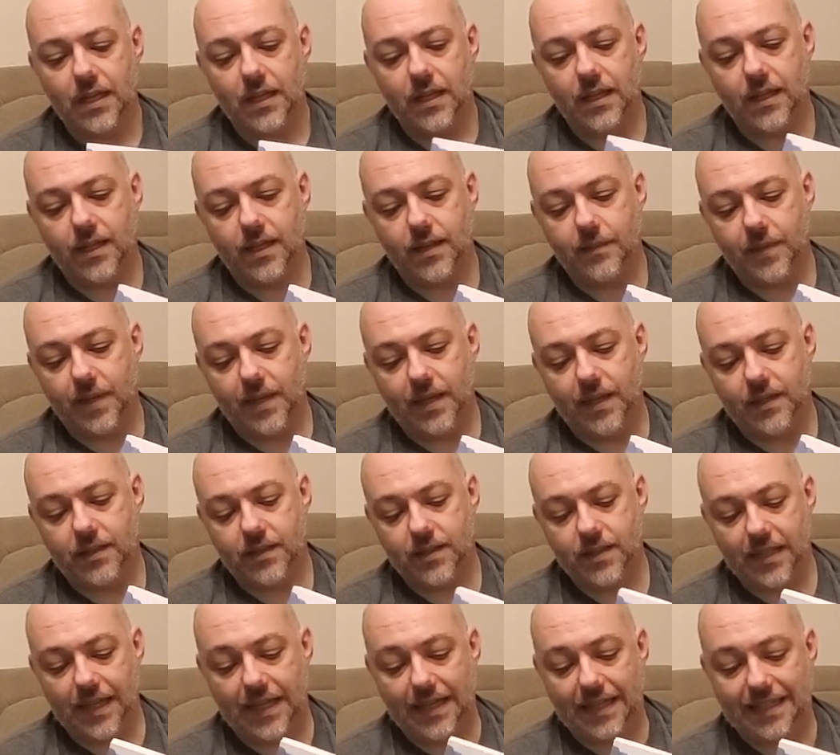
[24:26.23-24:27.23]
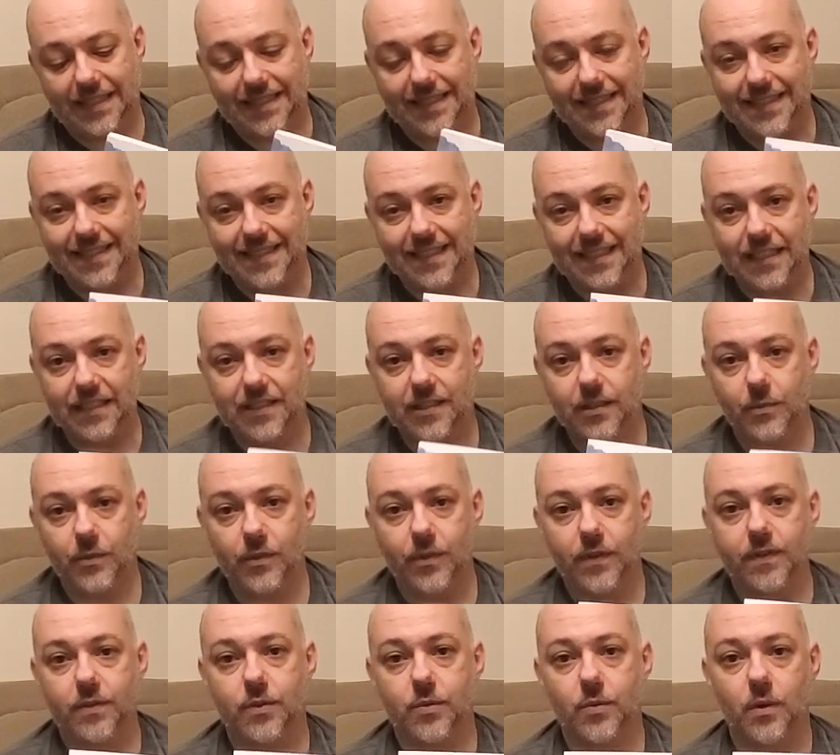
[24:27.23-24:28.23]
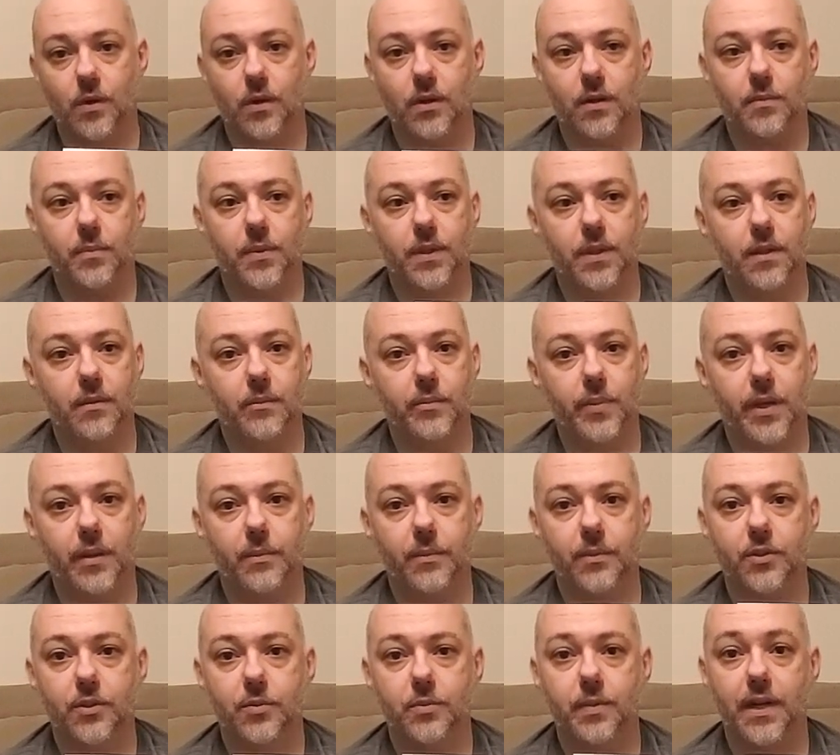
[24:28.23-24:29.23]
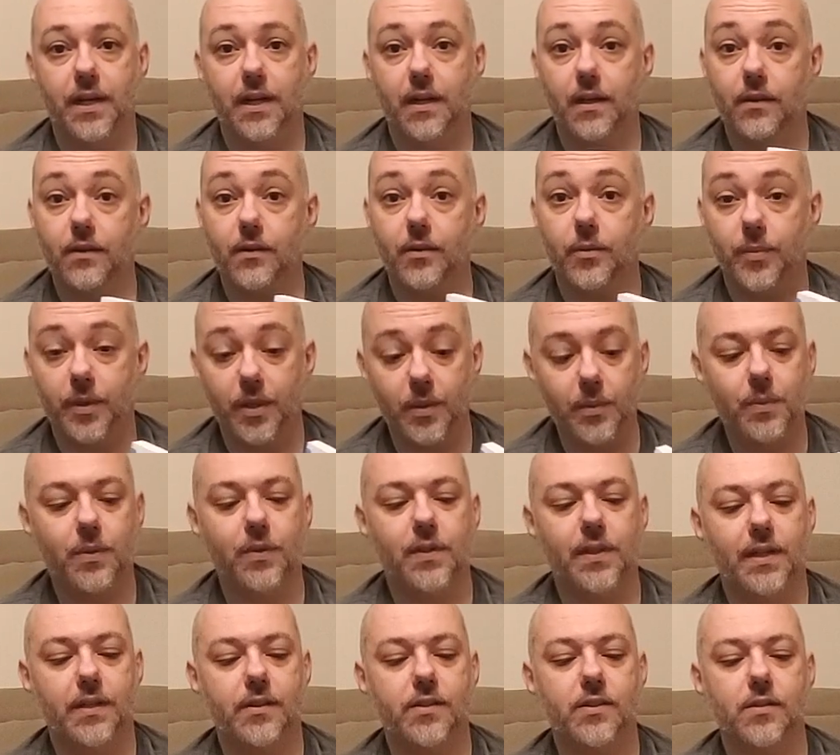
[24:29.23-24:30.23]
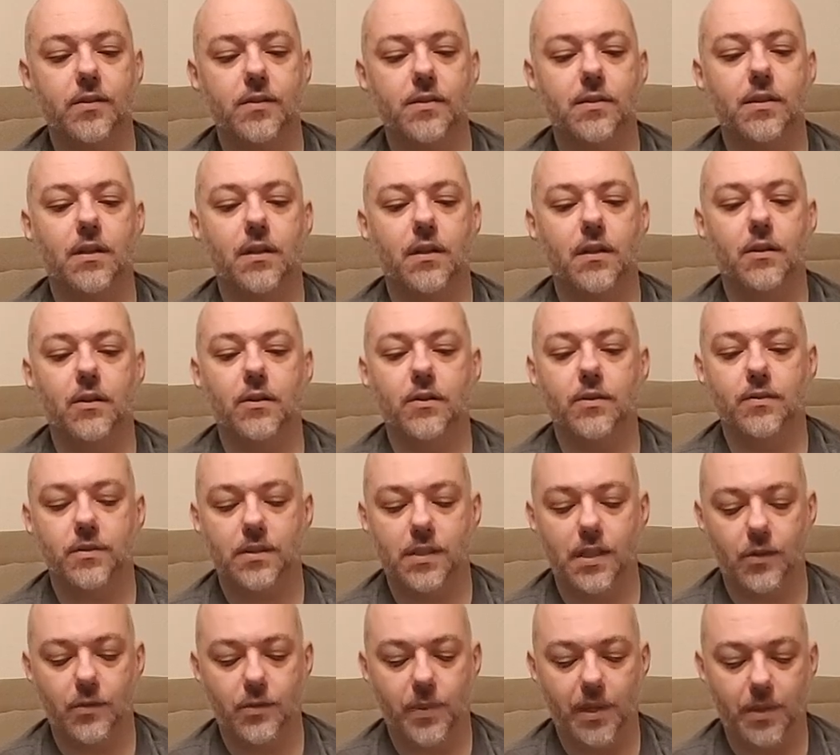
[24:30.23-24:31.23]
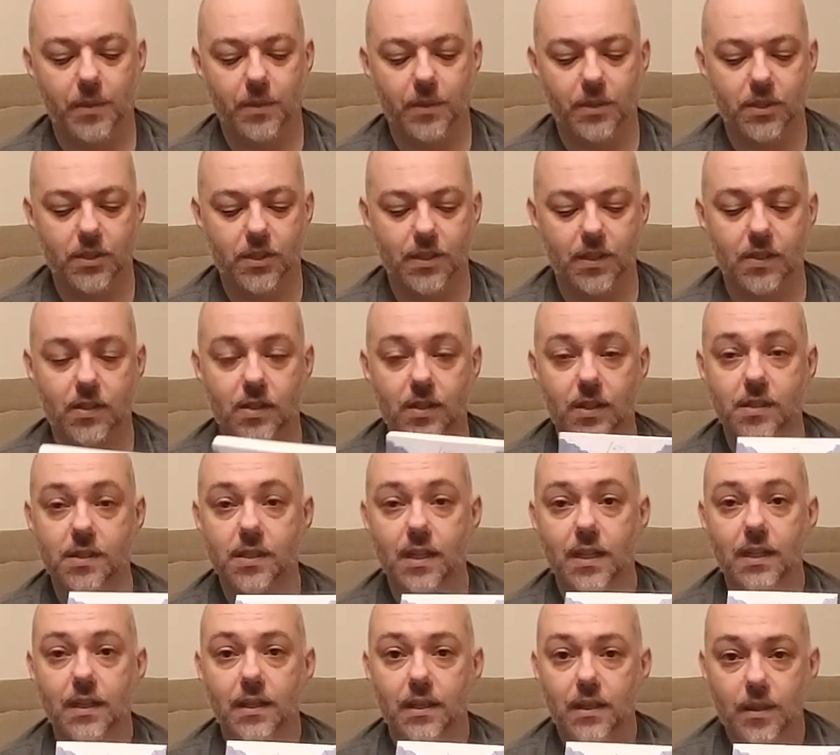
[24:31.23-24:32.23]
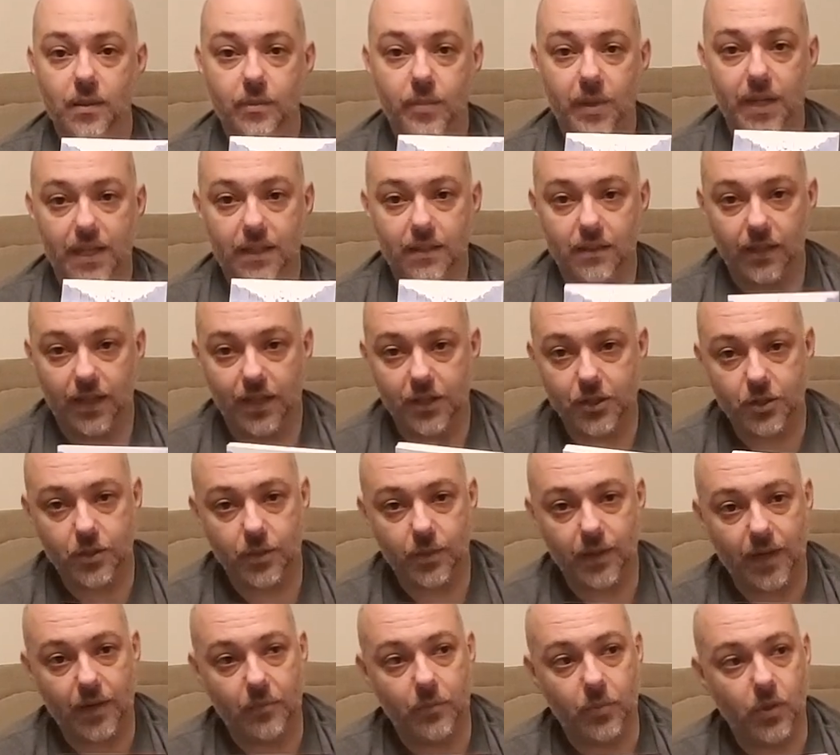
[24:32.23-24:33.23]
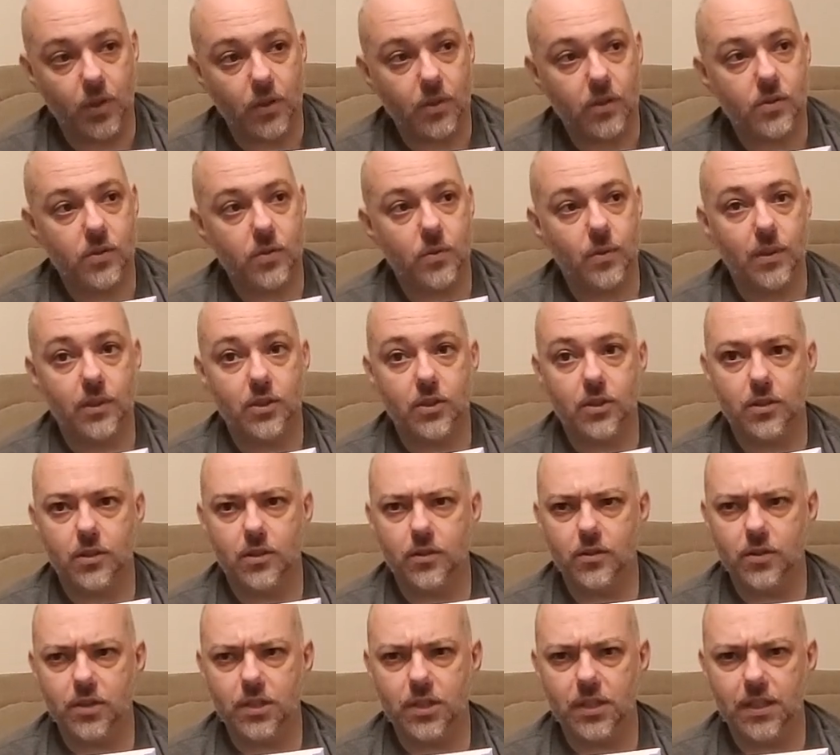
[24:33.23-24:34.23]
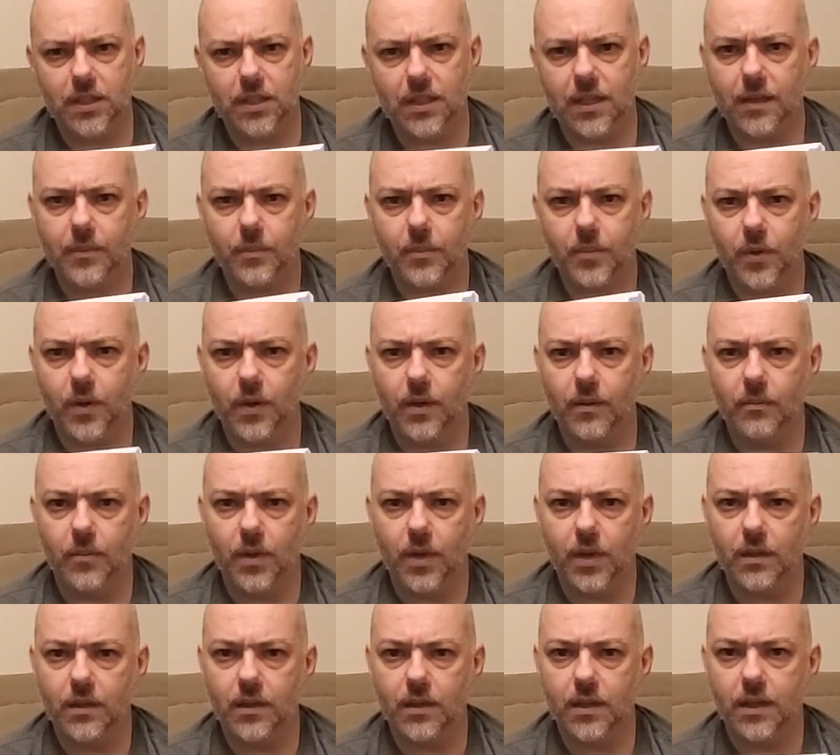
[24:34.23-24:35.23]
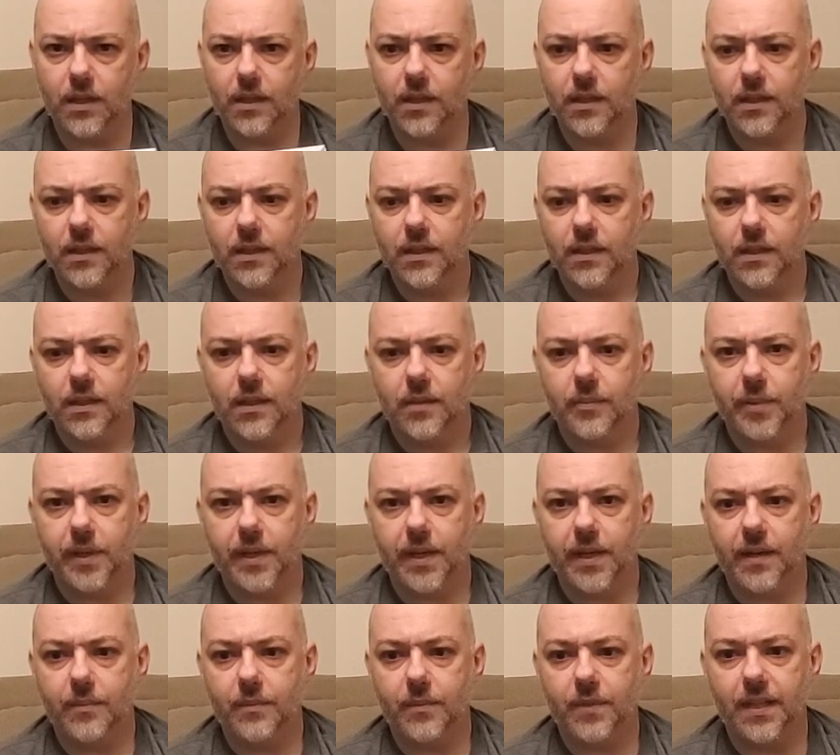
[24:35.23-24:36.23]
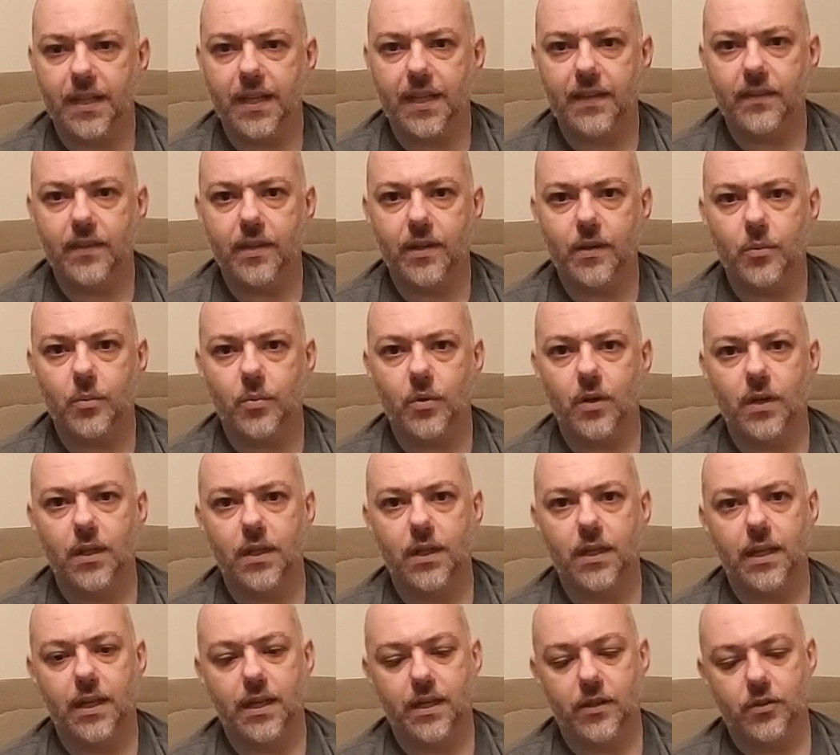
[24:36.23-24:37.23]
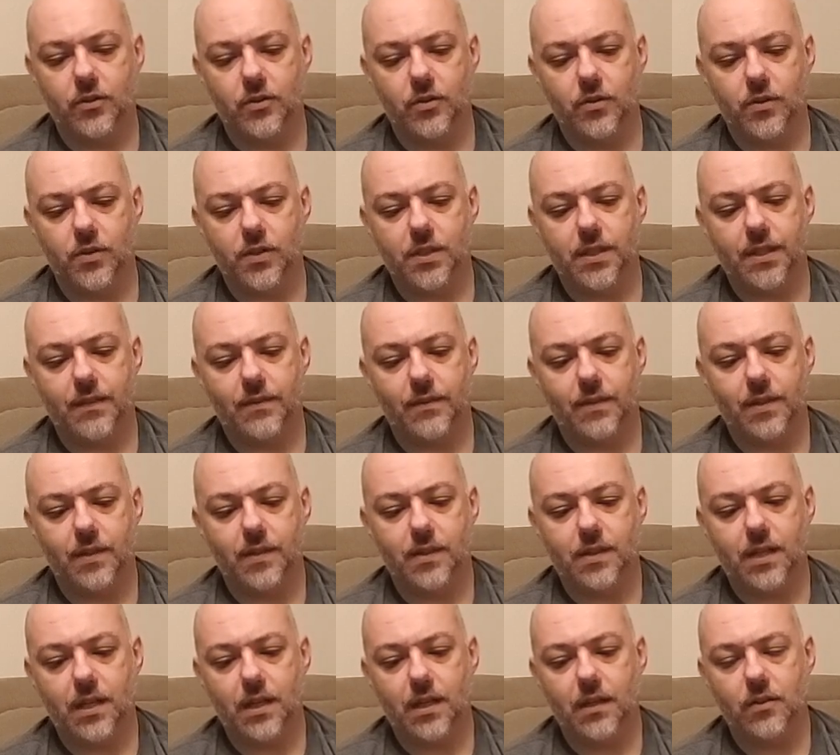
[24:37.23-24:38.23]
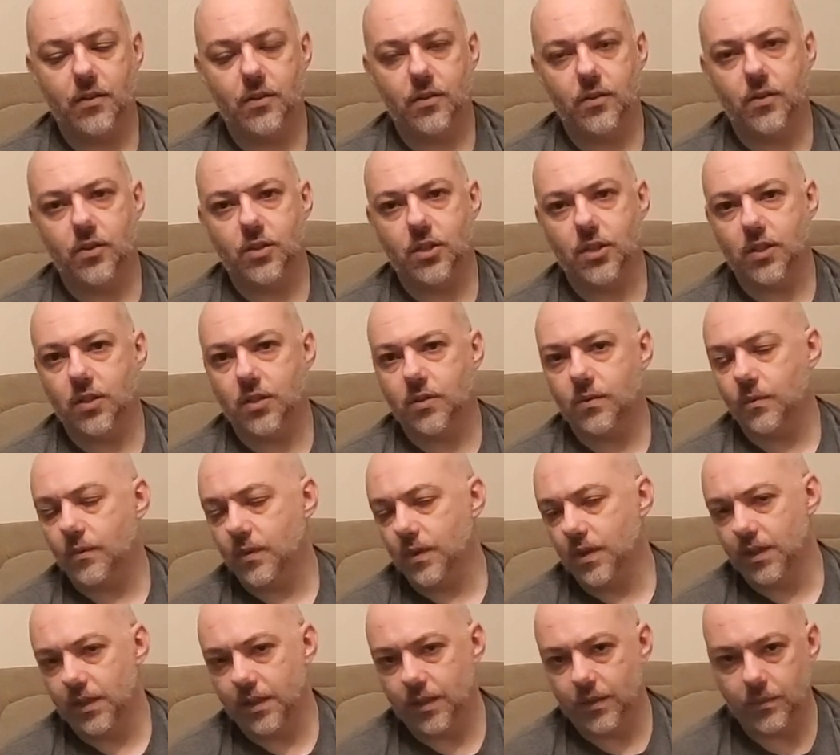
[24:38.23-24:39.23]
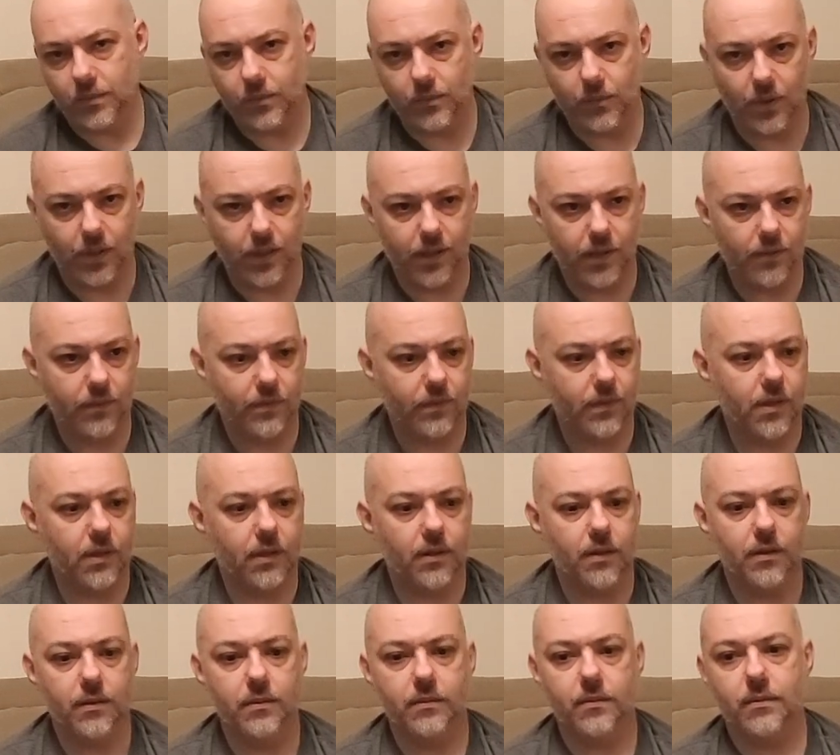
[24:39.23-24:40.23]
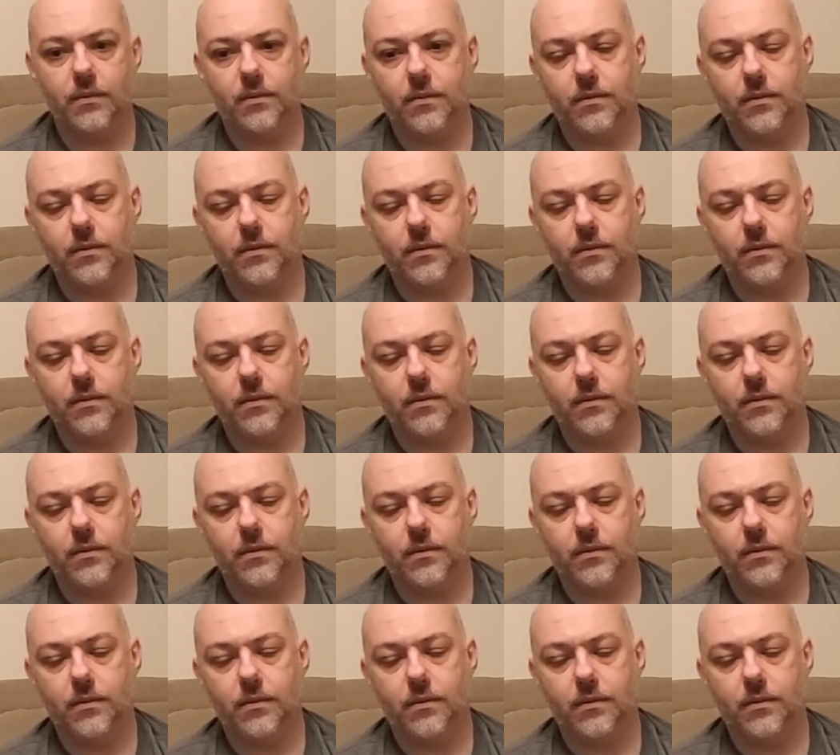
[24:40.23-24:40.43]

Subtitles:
It's nice to see some of his work being published by other people now, so it's not all self-published. This is by Glacier Bay Books, which usually they print manga, but I'm glad they're printing Andrew's stuff because Andrew's just really one of the